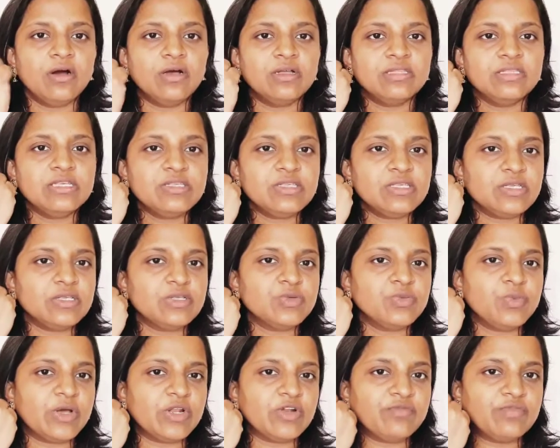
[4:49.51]
This
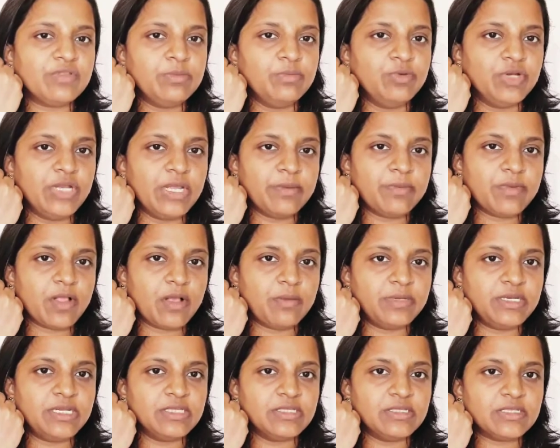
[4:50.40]
is one of the bony
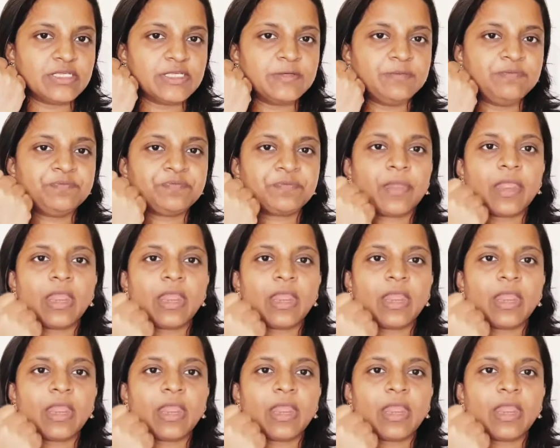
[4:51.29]
prominence.